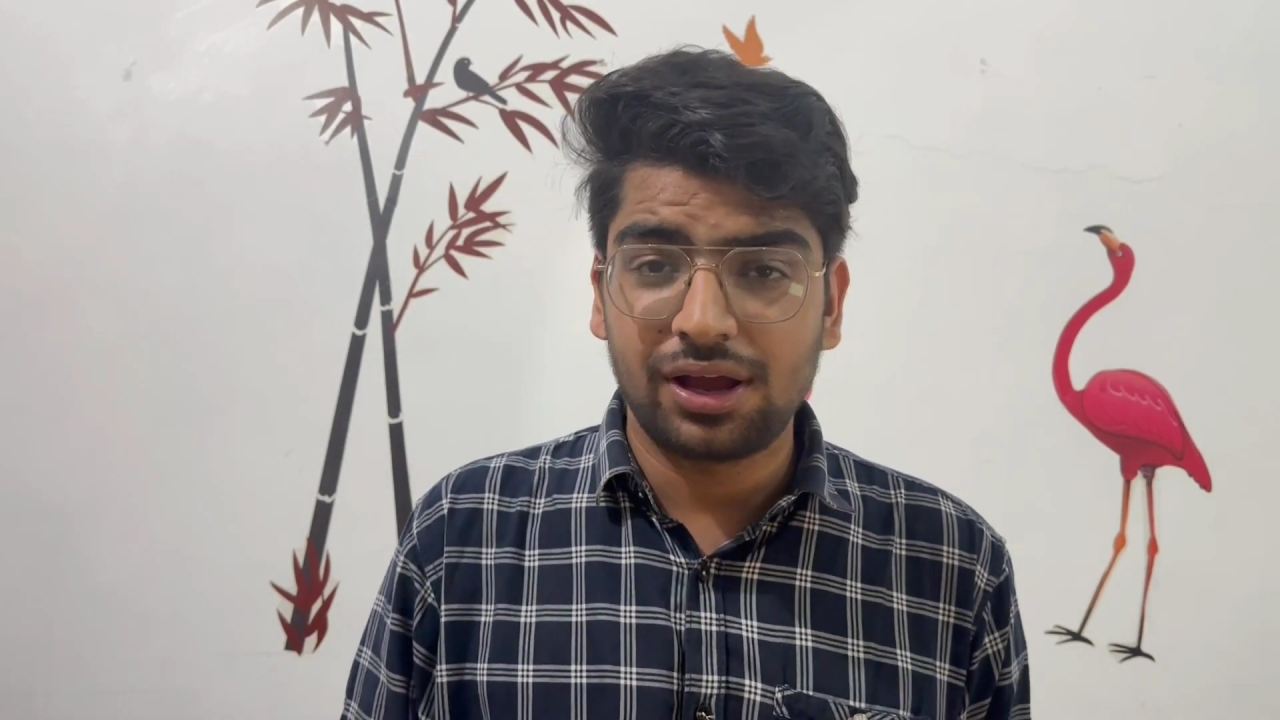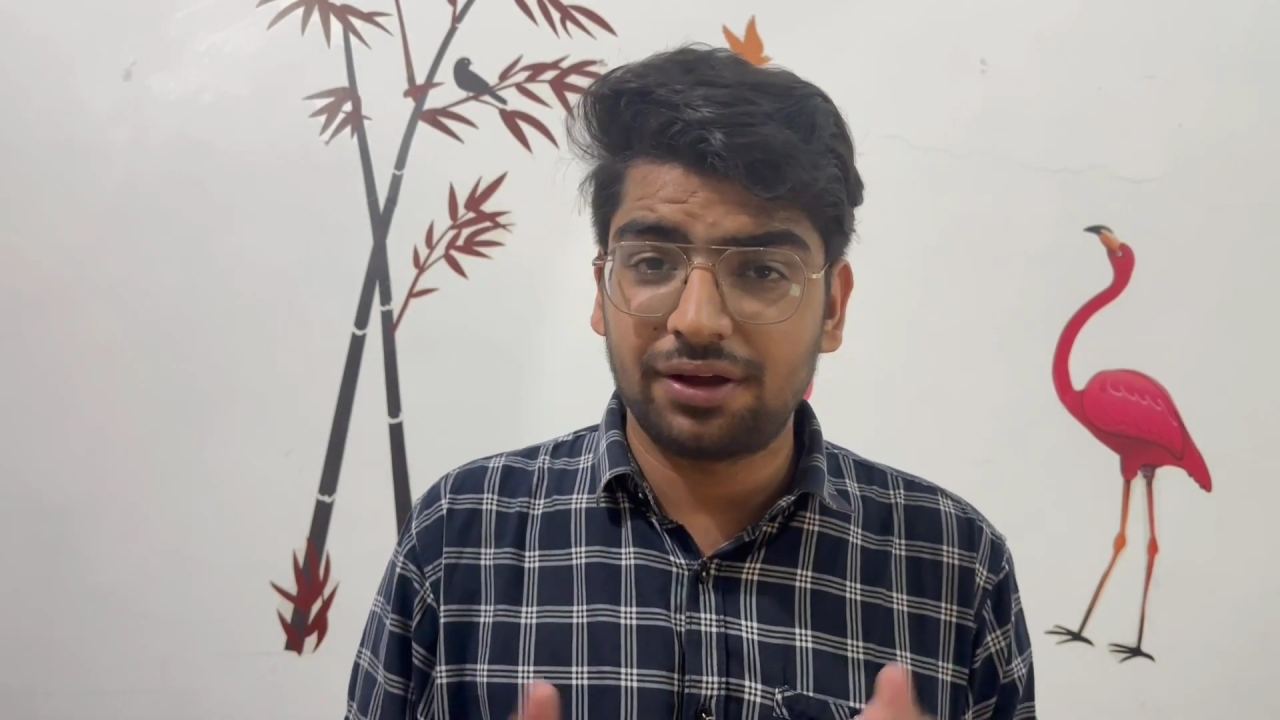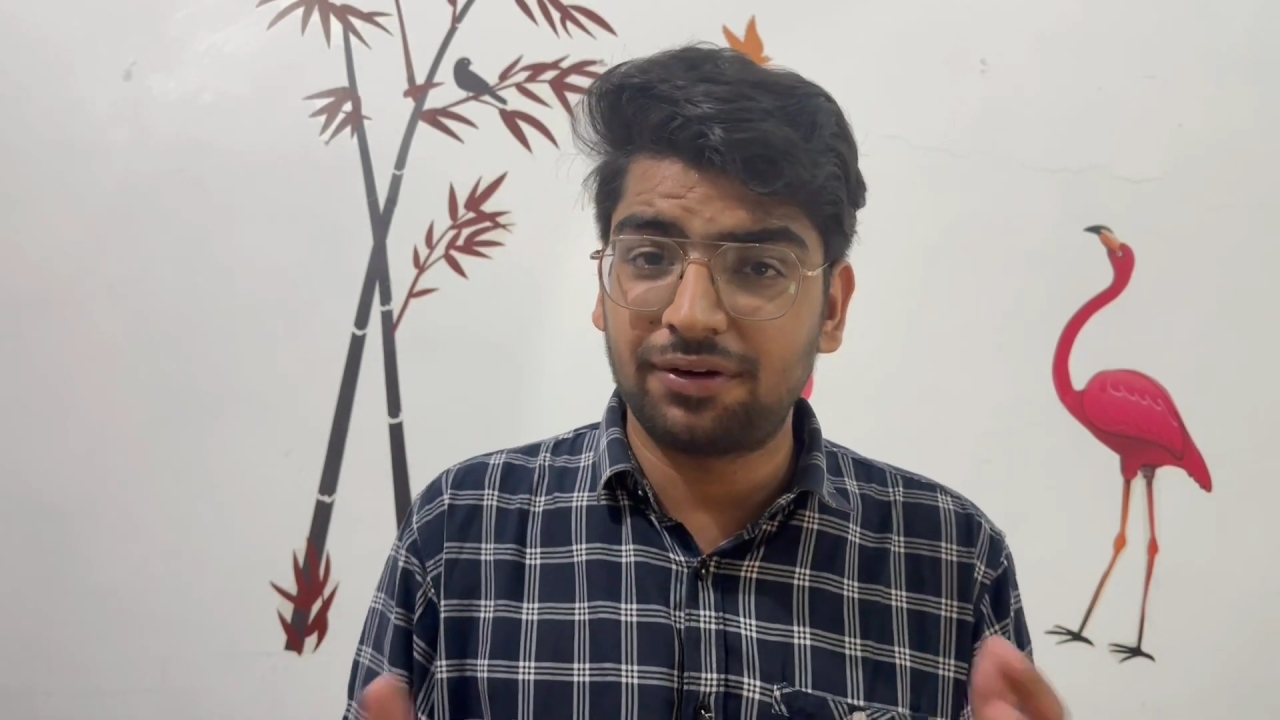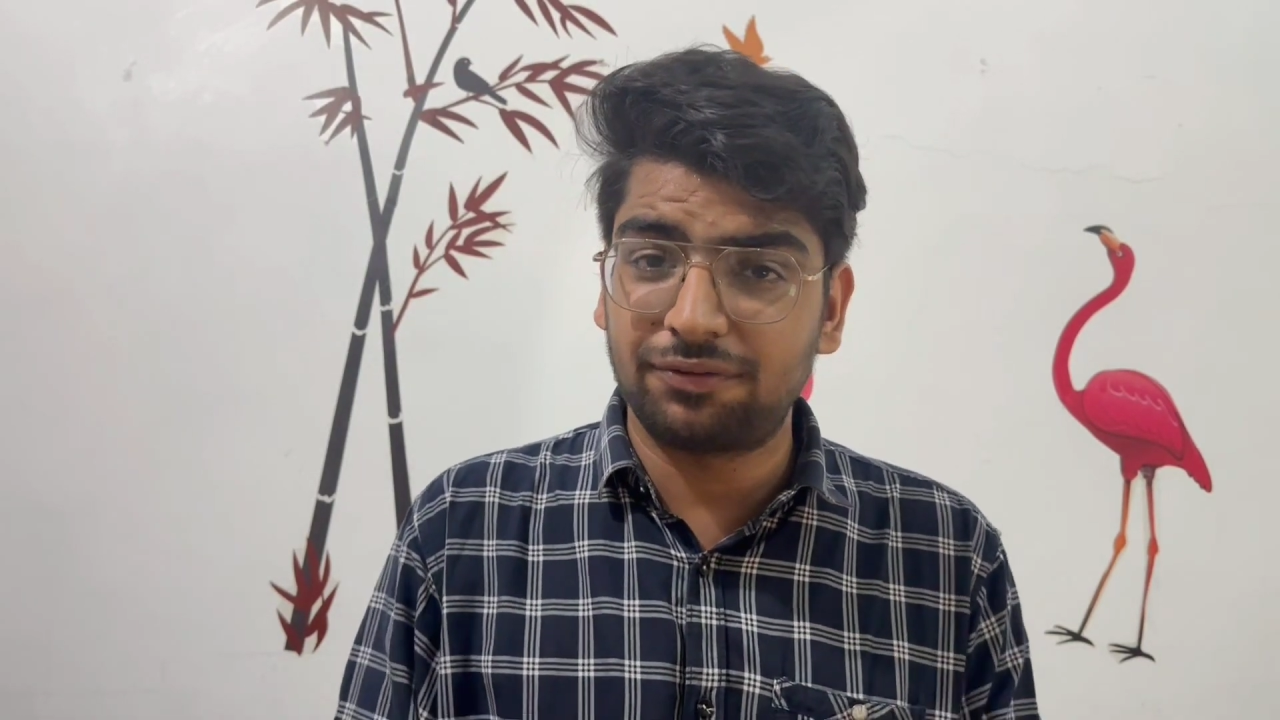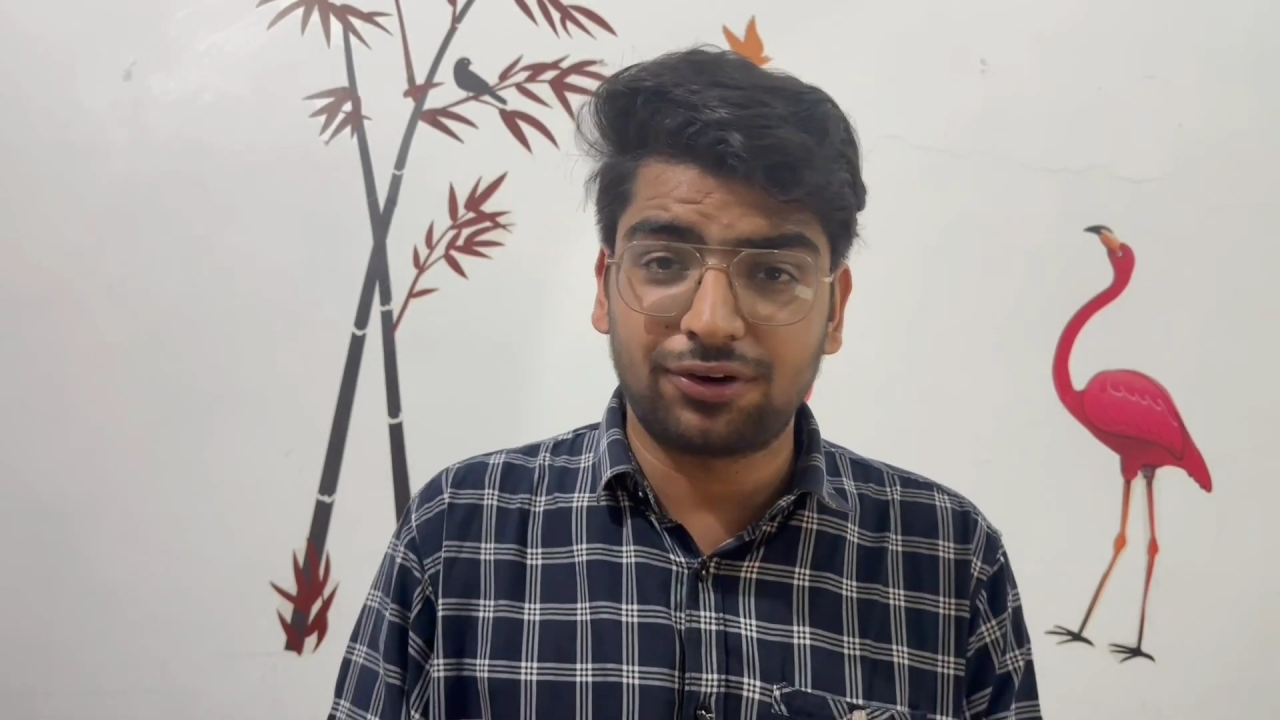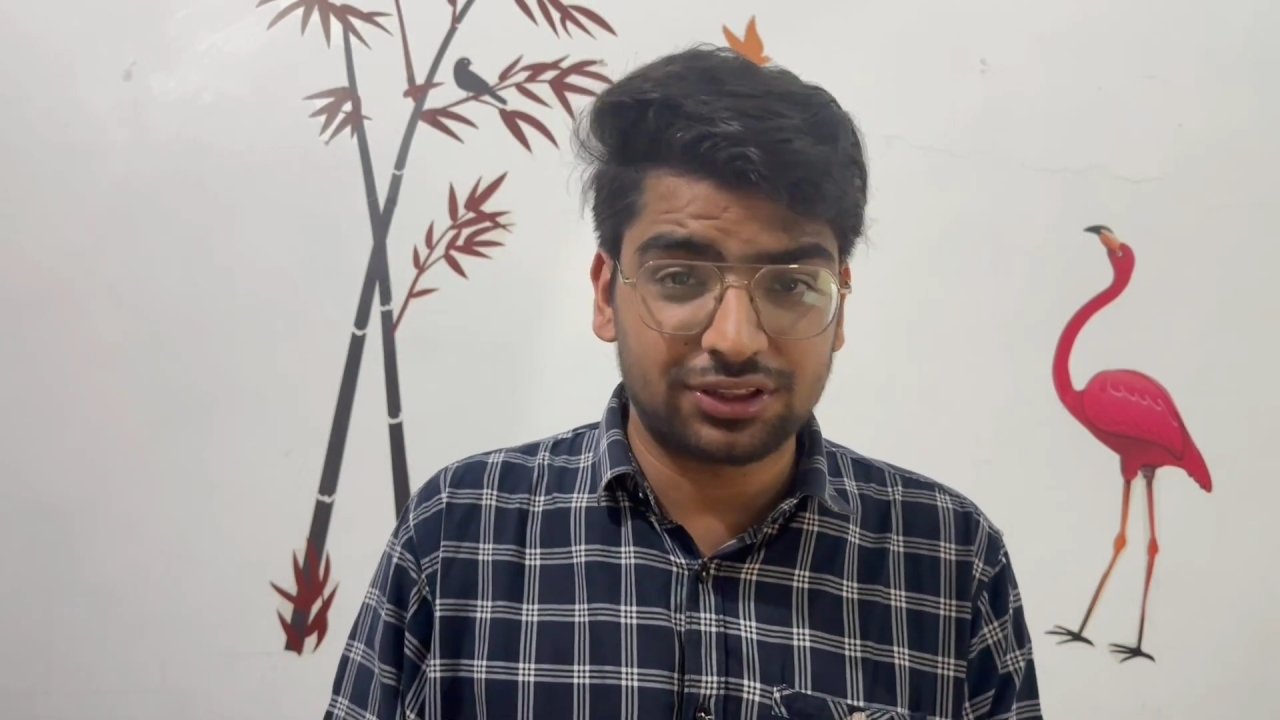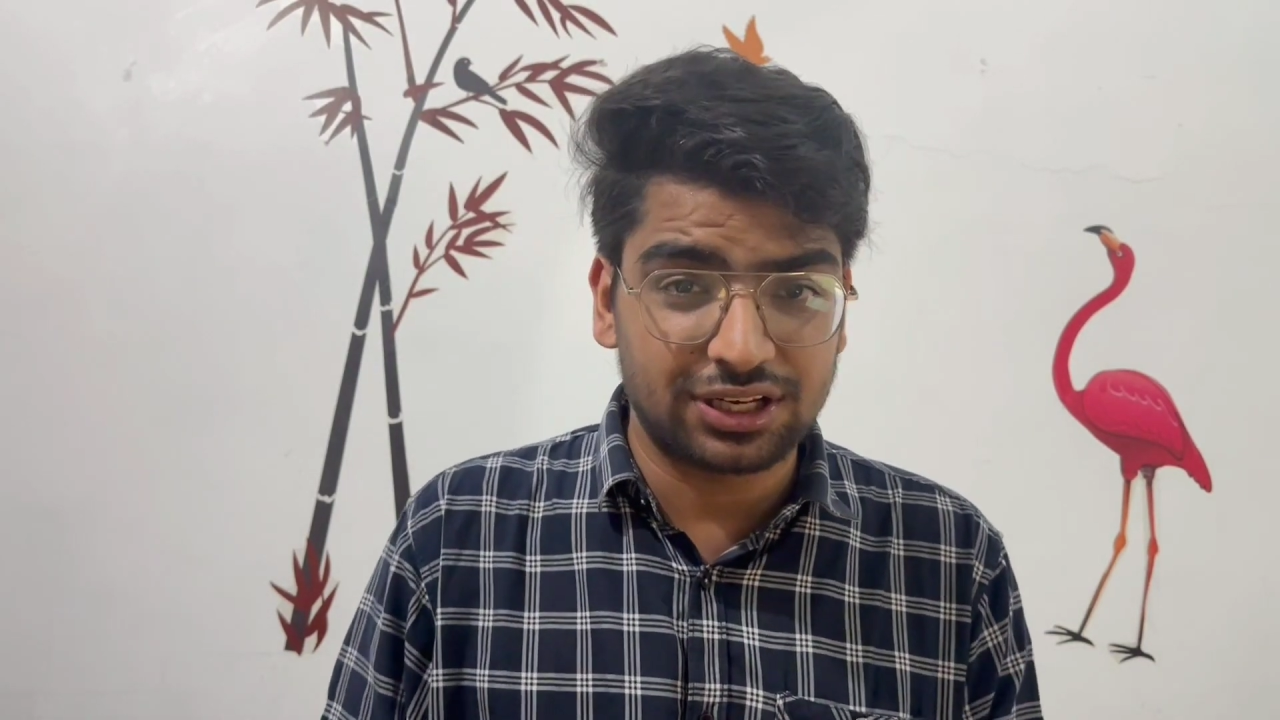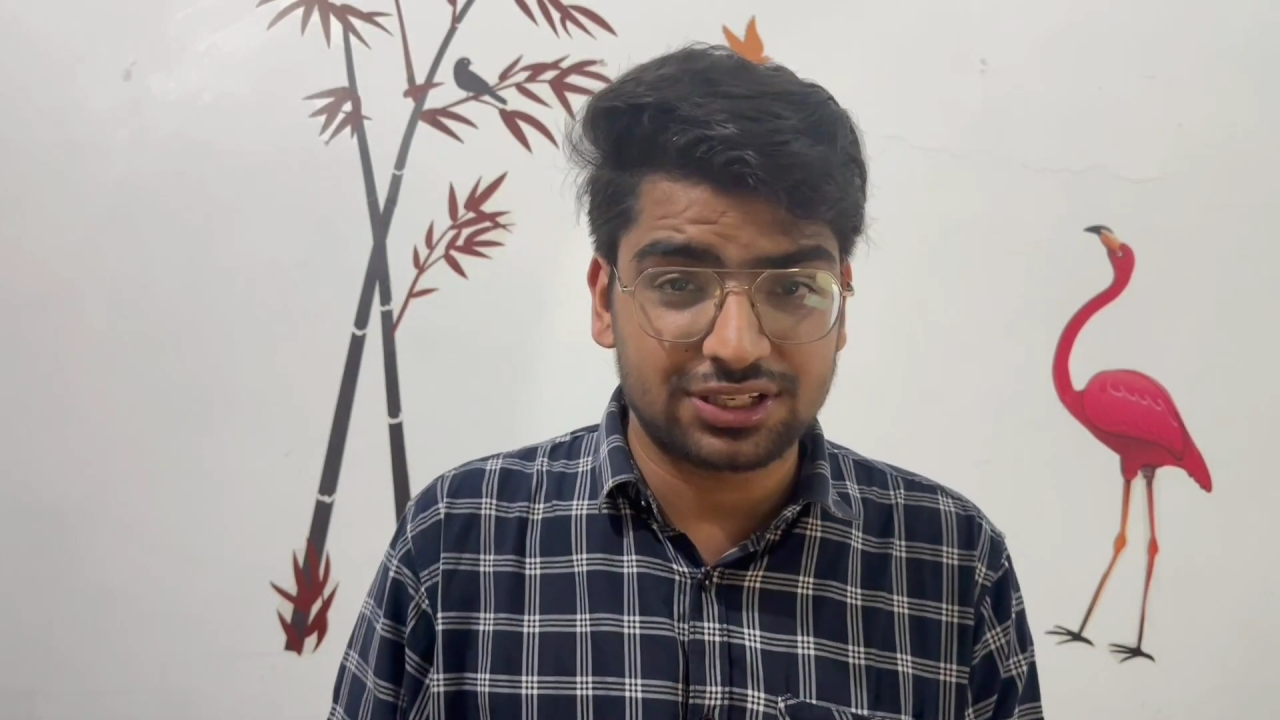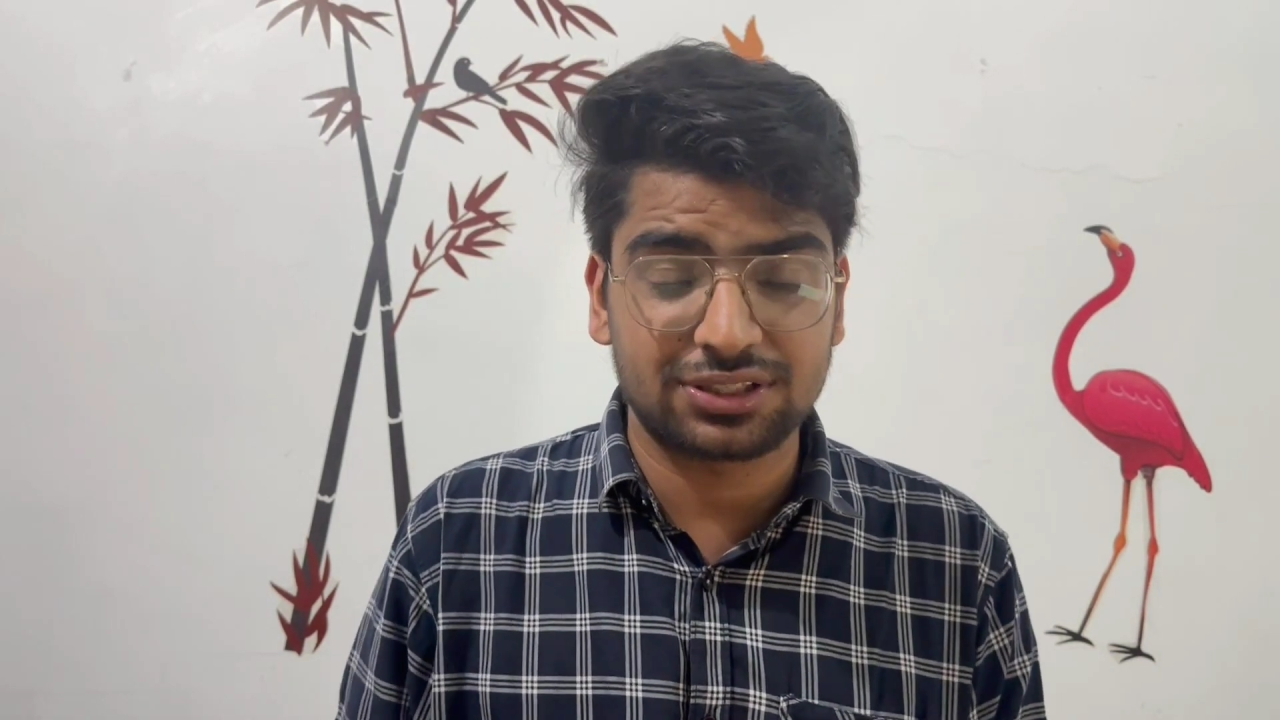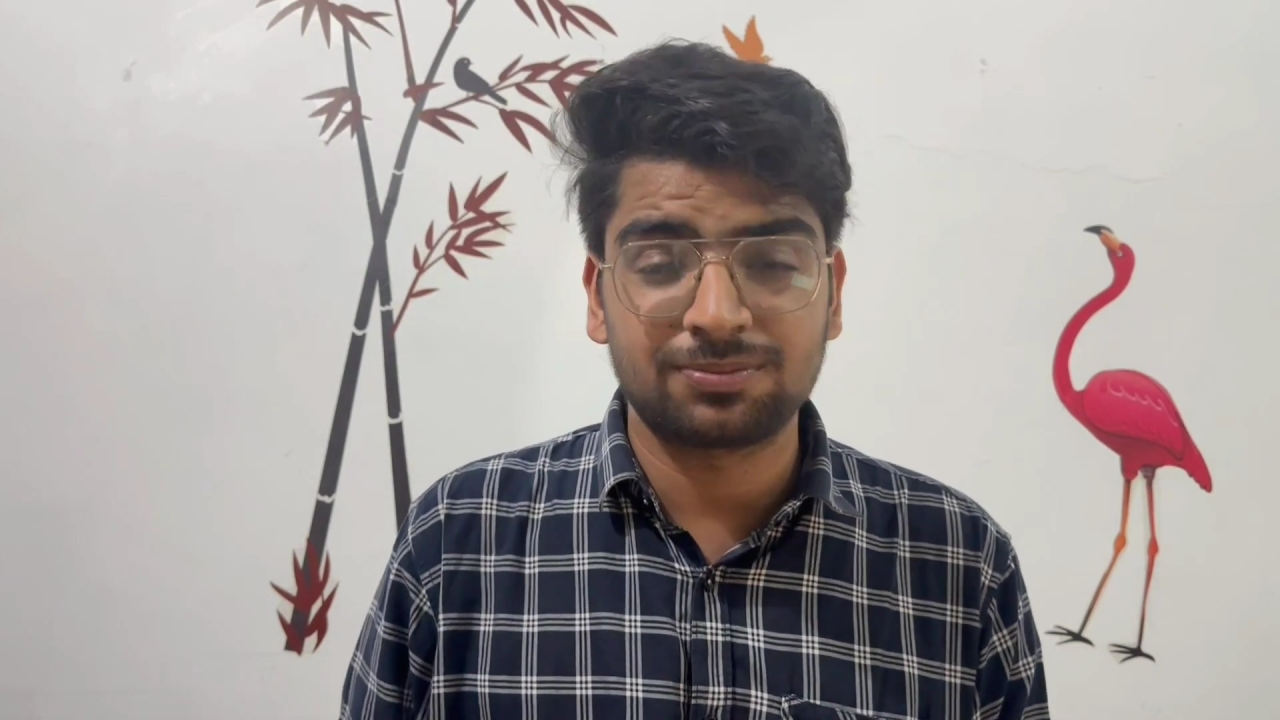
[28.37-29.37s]
even for
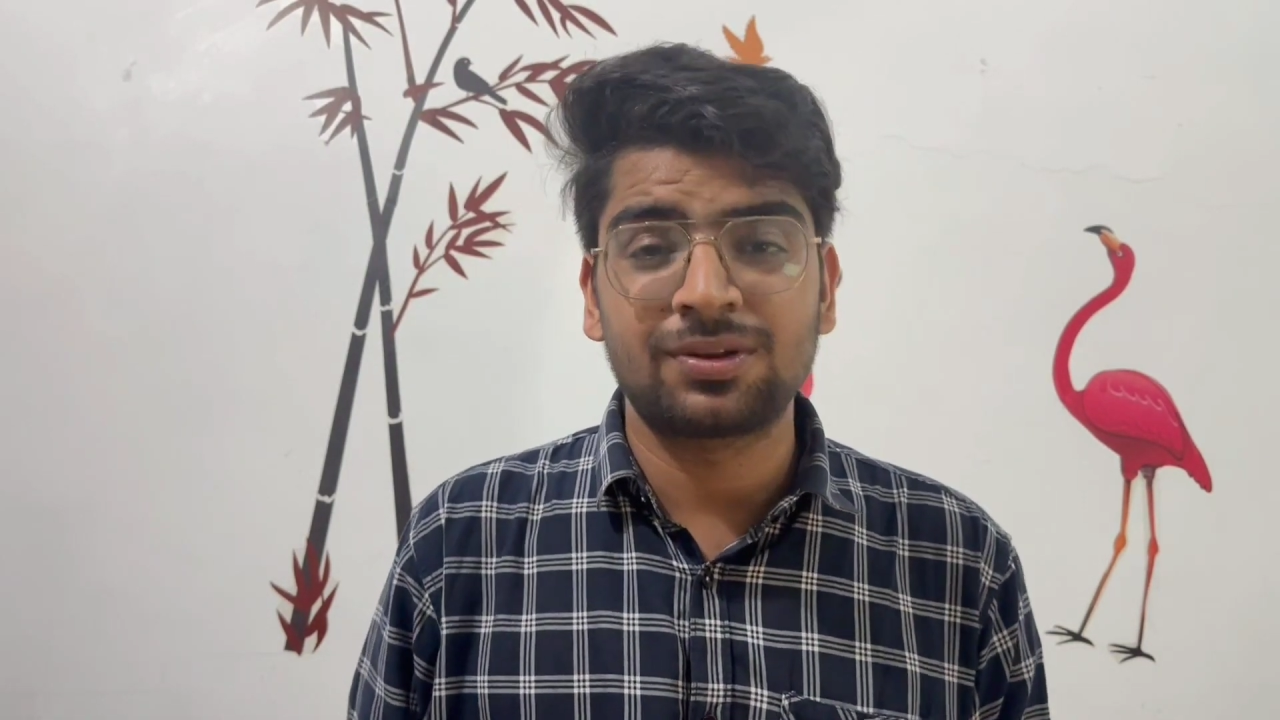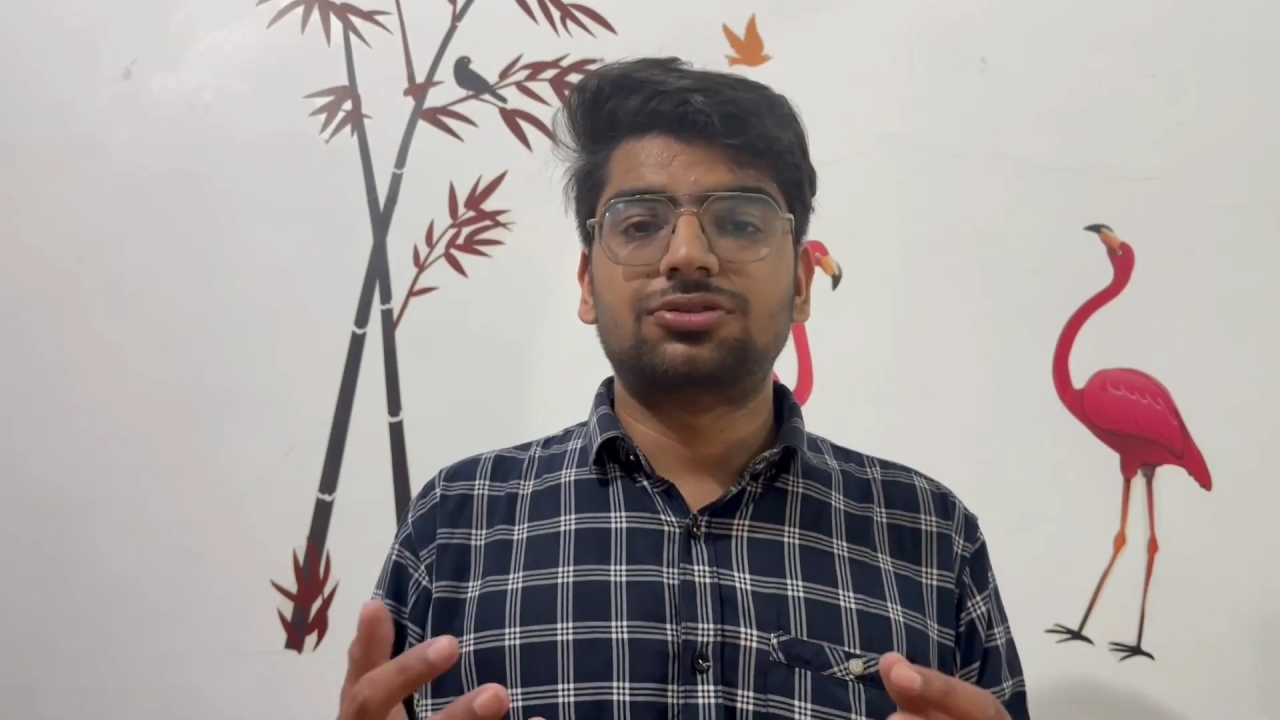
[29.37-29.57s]
this.